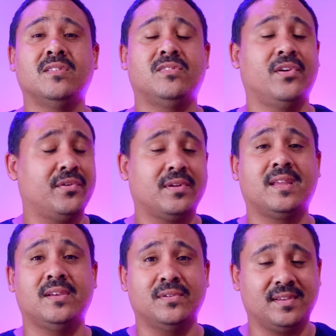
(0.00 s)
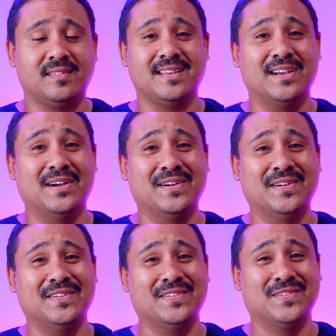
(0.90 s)
don't kill
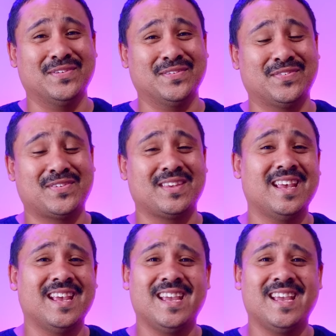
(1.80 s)
yourselves.